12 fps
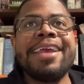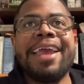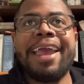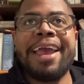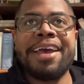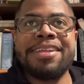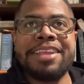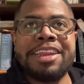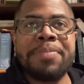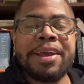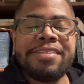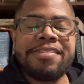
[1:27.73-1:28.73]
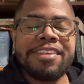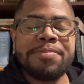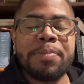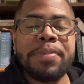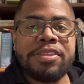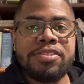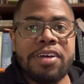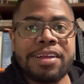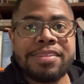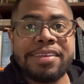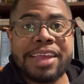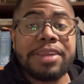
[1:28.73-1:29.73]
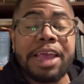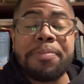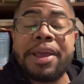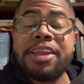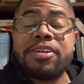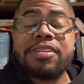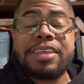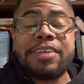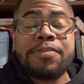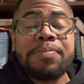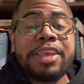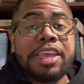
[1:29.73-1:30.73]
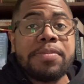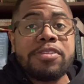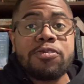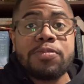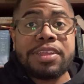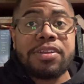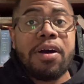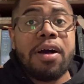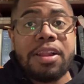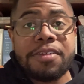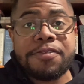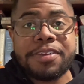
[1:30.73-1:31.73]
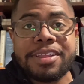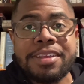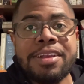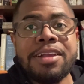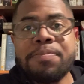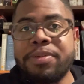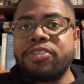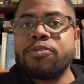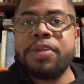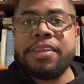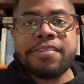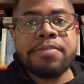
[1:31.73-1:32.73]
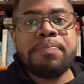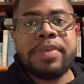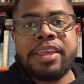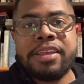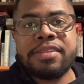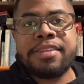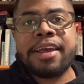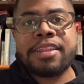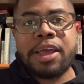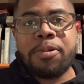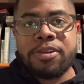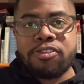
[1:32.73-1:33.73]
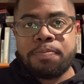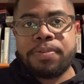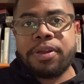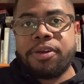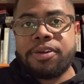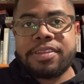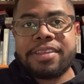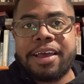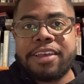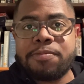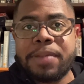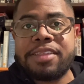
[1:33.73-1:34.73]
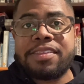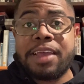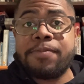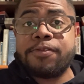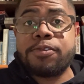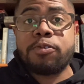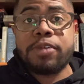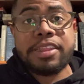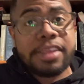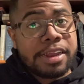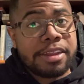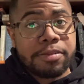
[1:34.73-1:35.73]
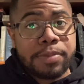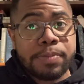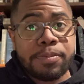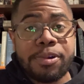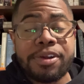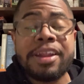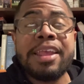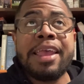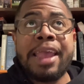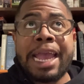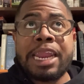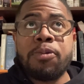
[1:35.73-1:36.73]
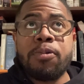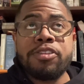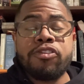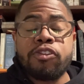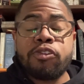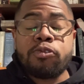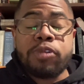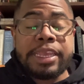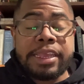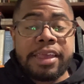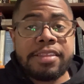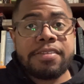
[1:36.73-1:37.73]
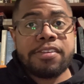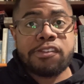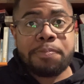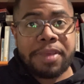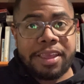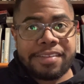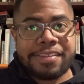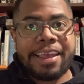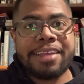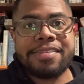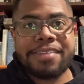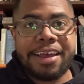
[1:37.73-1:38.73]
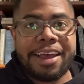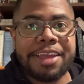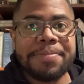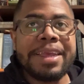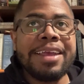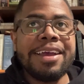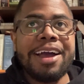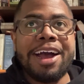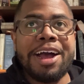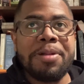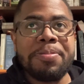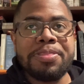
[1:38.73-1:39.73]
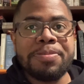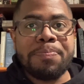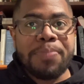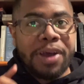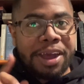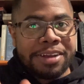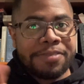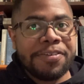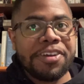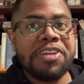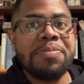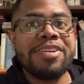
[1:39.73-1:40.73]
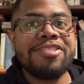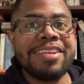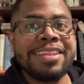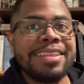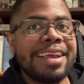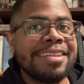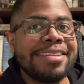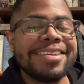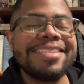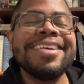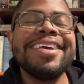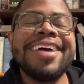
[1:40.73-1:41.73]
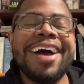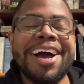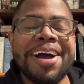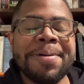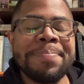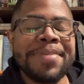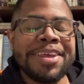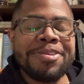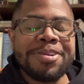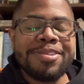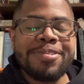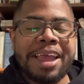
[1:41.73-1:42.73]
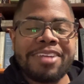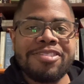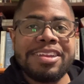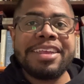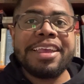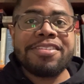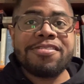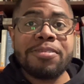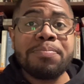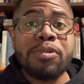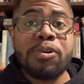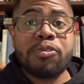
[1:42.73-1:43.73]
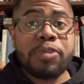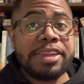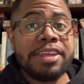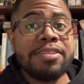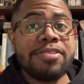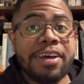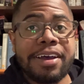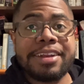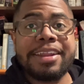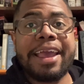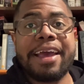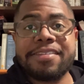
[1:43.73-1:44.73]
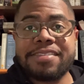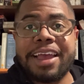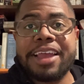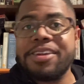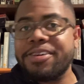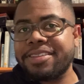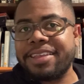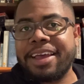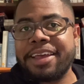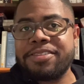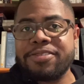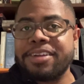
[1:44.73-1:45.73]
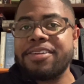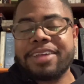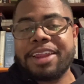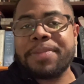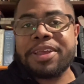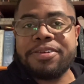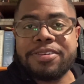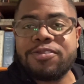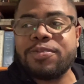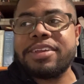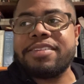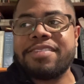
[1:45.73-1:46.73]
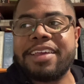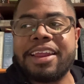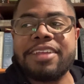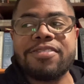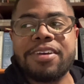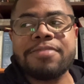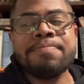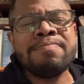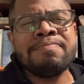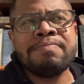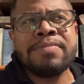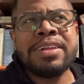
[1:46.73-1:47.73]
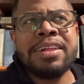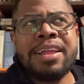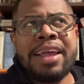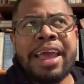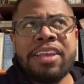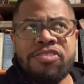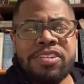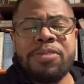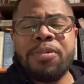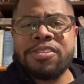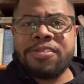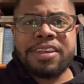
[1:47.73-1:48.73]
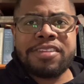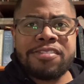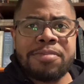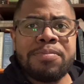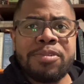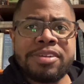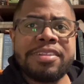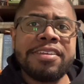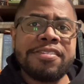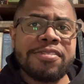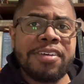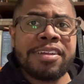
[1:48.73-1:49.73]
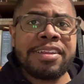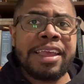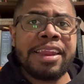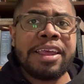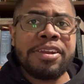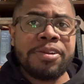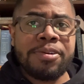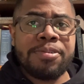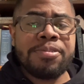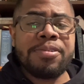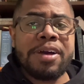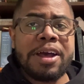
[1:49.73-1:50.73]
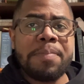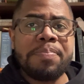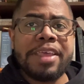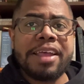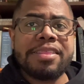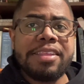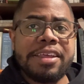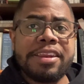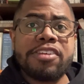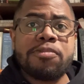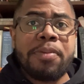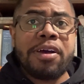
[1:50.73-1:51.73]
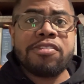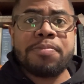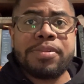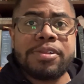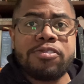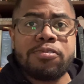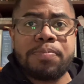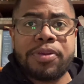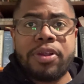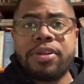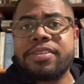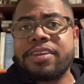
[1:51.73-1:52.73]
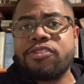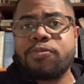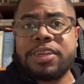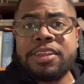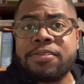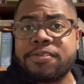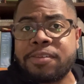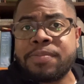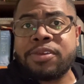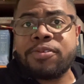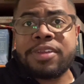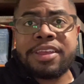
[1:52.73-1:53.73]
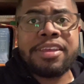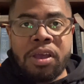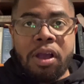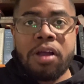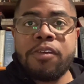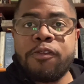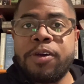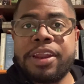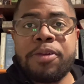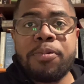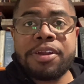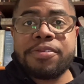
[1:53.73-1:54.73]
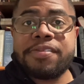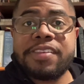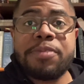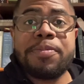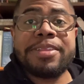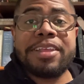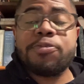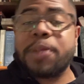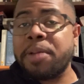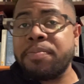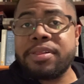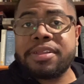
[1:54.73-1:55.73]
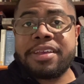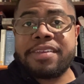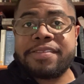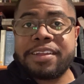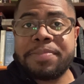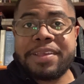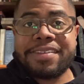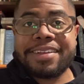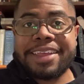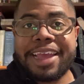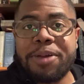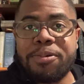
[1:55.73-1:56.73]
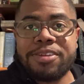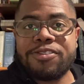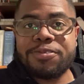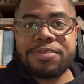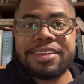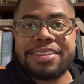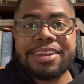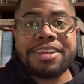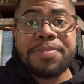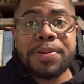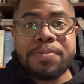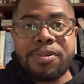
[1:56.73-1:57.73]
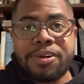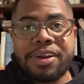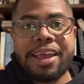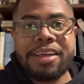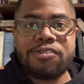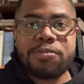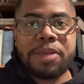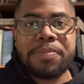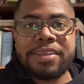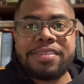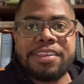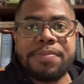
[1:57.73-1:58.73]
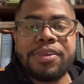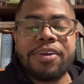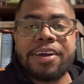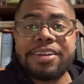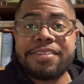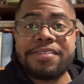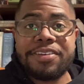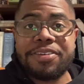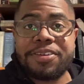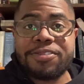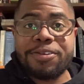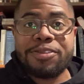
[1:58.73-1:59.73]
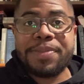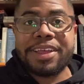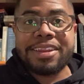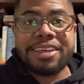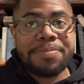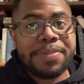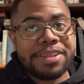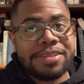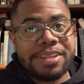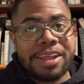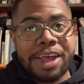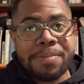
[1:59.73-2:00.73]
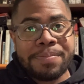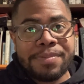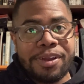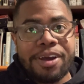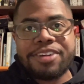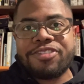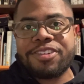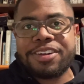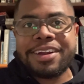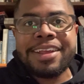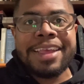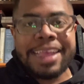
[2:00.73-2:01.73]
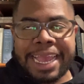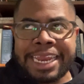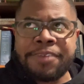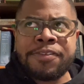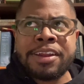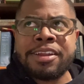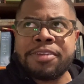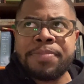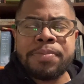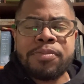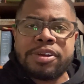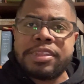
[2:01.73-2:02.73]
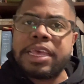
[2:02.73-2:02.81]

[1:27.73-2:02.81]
And it might seem a bit daunting. I might not even be able to read all of it. But the reason being that I want to prioritize my time for reading a little bit more. And I want to create the space and time, pun very much intended, in order to actually get some more reading done. As I took a look at my Goodreads and I thought, I actually want to get some more things done. And I know that it is possible to prioritize reading to some degree. All of what I wanted to say with that ramble is that basically I want to read a little bit more, hence why my TBR this year is going to be a little bit larger and even a little bit more